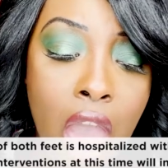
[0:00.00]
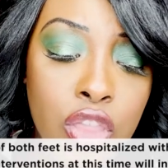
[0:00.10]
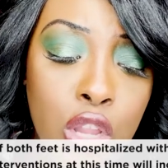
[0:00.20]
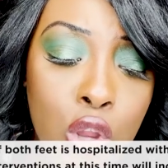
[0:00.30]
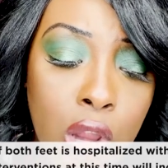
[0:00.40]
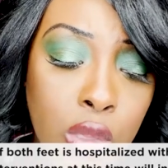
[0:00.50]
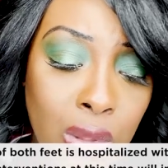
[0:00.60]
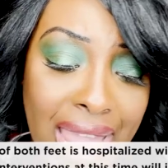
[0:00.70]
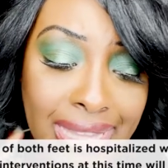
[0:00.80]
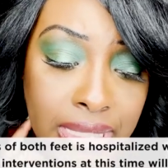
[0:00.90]
The nurse
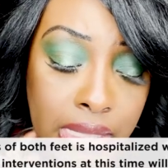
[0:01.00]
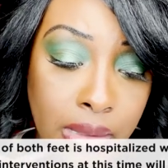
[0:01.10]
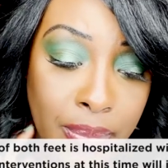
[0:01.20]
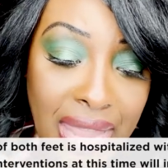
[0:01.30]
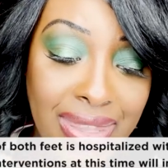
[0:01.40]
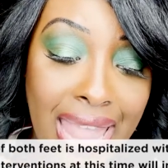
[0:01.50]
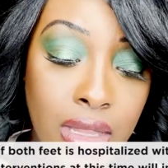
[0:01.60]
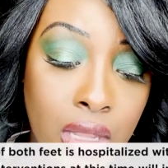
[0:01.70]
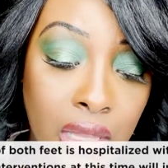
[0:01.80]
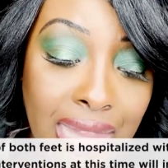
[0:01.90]
will anticipate
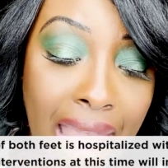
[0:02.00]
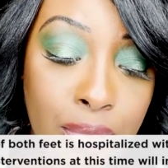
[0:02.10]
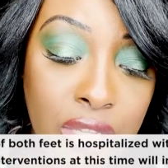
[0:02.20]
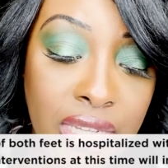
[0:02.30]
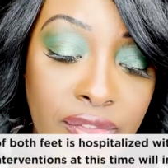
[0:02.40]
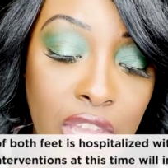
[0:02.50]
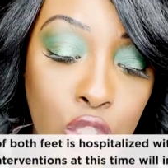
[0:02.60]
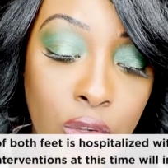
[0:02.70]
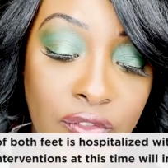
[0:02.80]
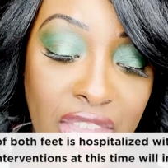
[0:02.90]
that collaborative
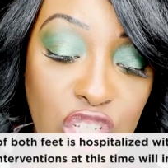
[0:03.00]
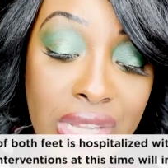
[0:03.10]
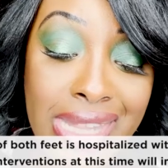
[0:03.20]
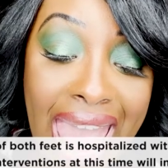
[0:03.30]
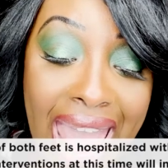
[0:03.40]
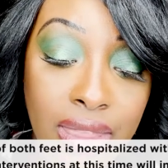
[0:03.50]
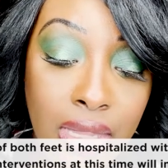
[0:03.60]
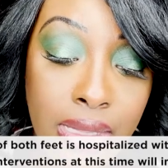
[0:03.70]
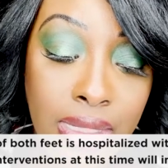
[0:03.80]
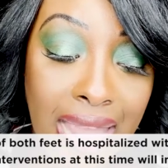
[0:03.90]
interventions at
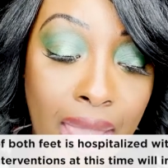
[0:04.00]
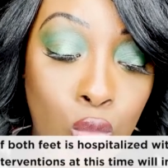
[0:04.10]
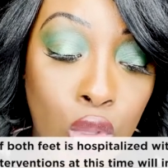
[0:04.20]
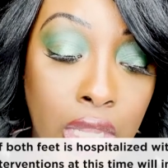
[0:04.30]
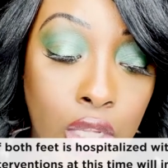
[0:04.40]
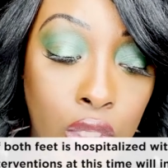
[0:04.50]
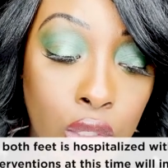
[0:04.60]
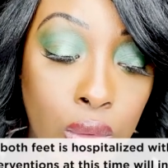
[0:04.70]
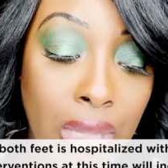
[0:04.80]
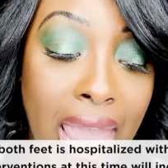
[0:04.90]
this time will
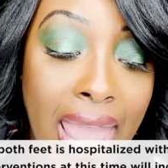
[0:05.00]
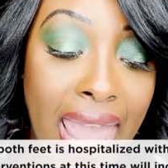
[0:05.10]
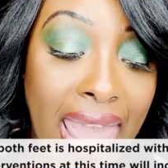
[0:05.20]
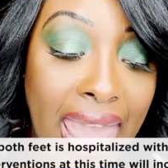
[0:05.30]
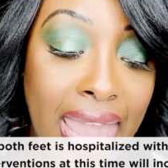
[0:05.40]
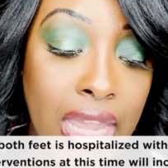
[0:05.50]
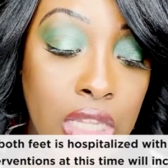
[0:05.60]
include A,